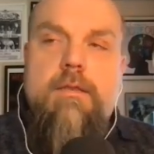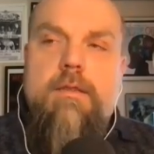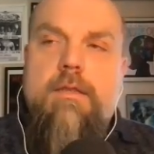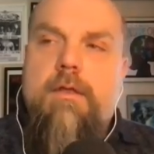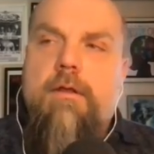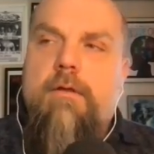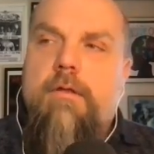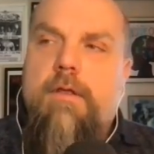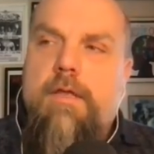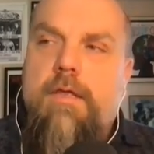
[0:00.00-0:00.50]

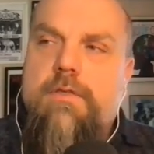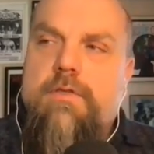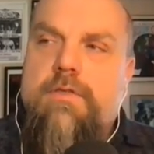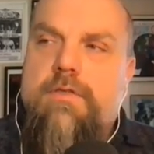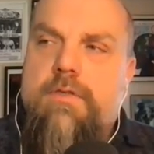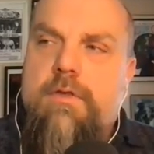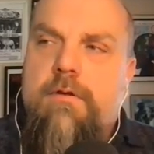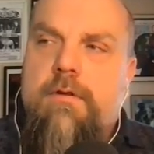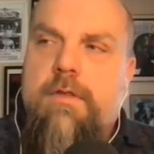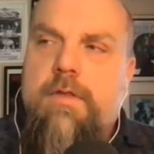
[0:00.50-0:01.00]
There is
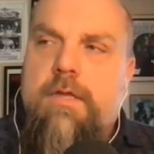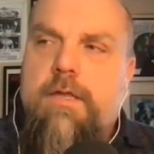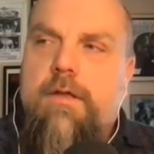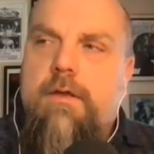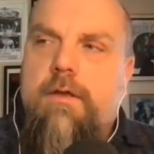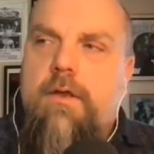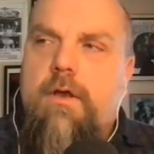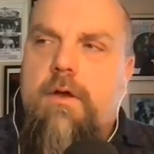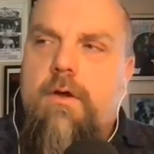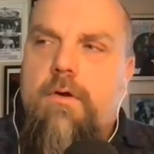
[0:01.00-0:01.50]
certainly
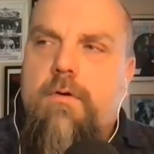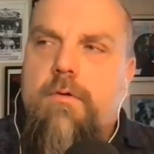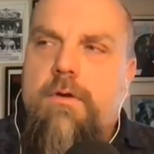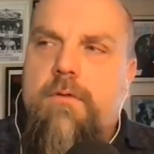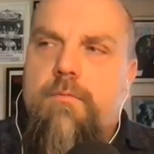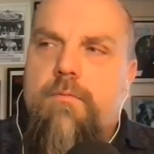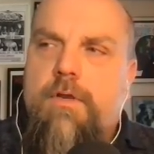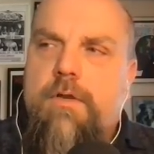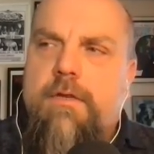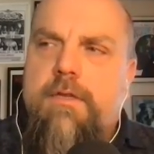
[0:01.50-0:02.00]
a code.
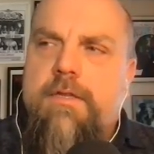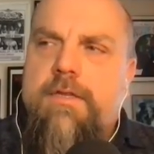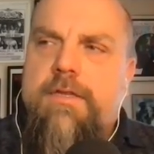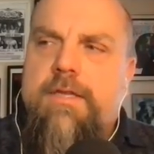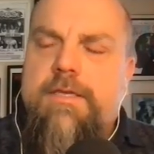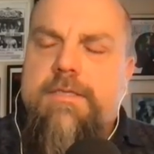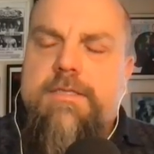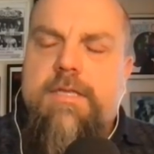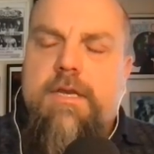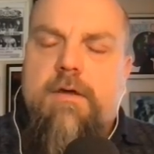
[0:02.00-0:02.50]
And one of the
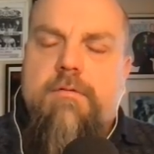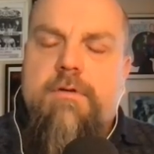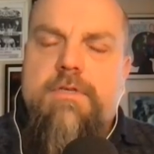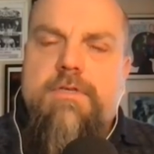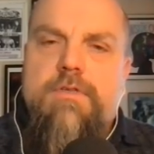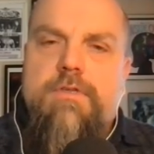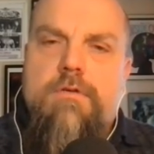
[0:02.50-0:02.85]
things that always